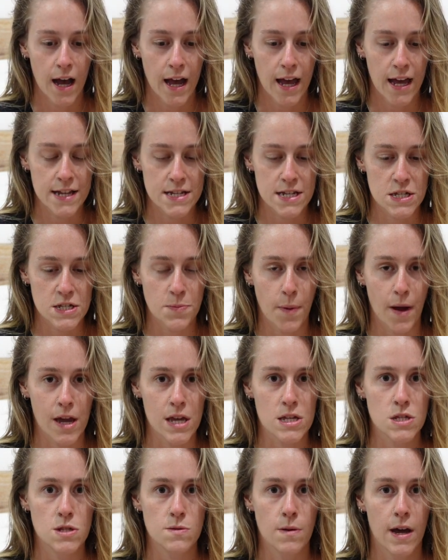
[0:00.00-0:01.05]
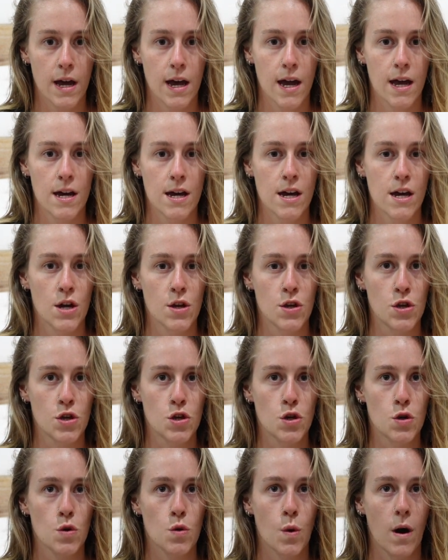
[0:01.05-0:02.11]
It's a space where
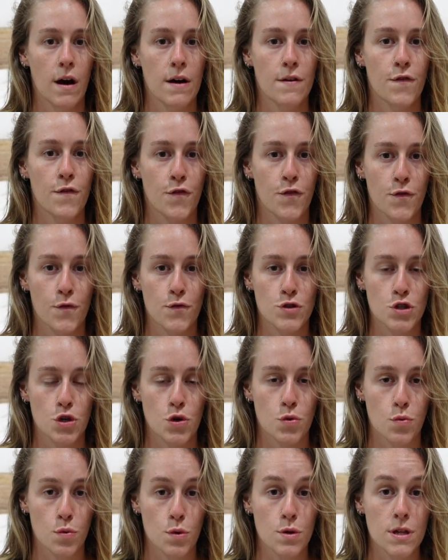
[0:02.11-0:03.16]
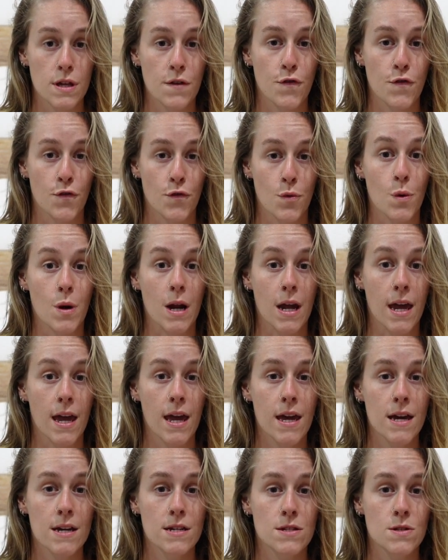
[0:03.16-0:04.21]
you are truly
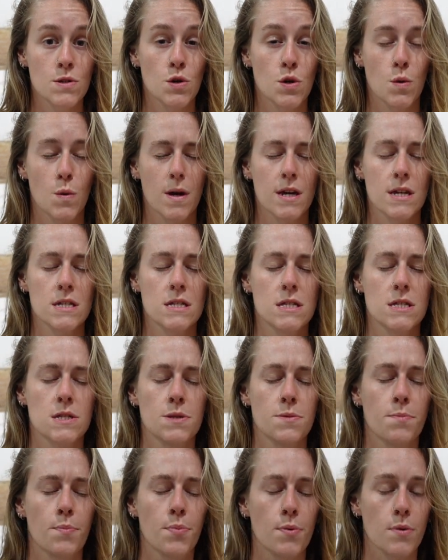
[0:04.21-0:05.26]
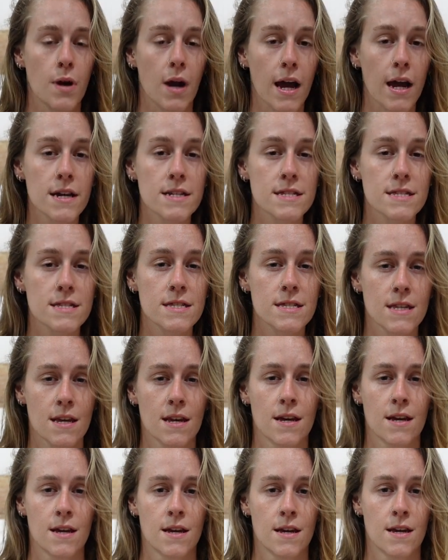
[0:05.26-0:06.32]
free to express
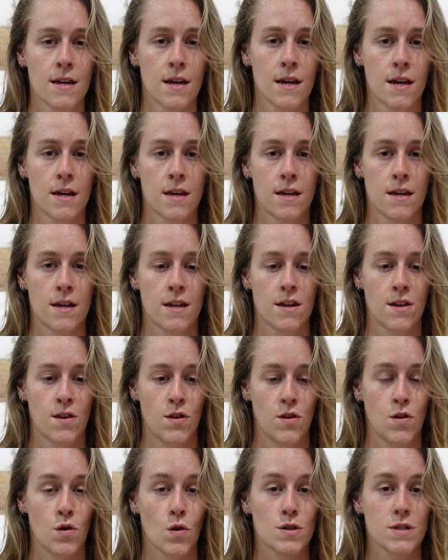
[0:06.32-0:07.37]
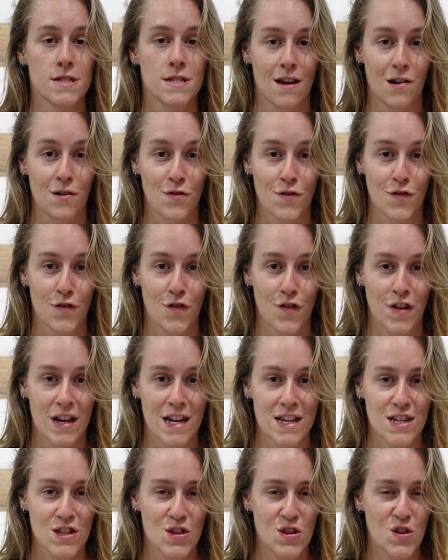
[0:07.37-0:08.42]
yourself.
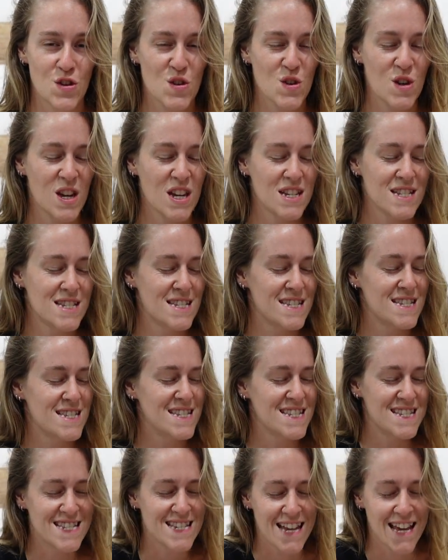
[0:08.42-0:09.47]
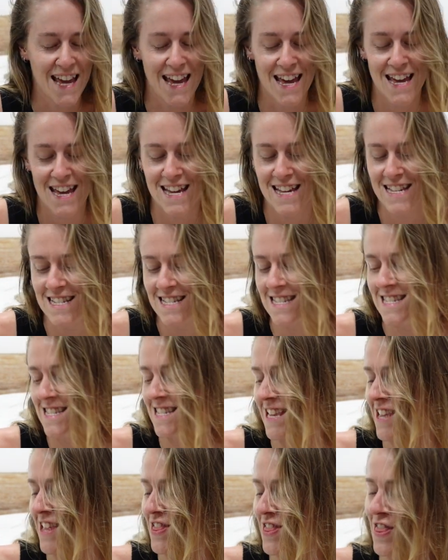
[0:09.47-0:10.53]
You can dance
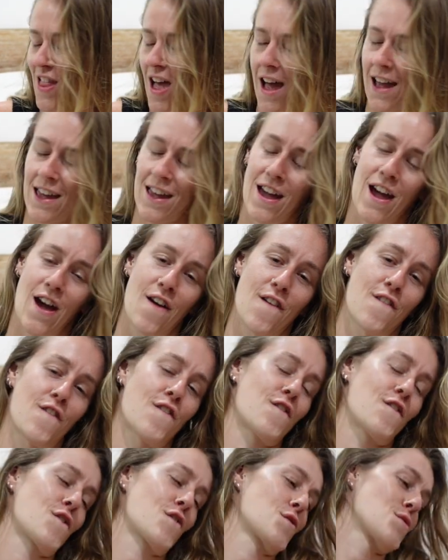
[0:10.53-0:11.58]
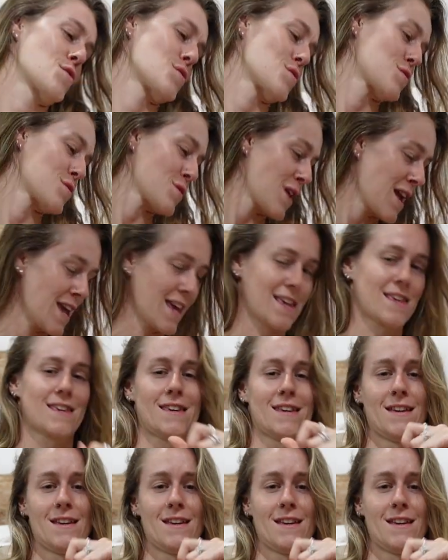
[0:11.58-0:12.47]
like a freak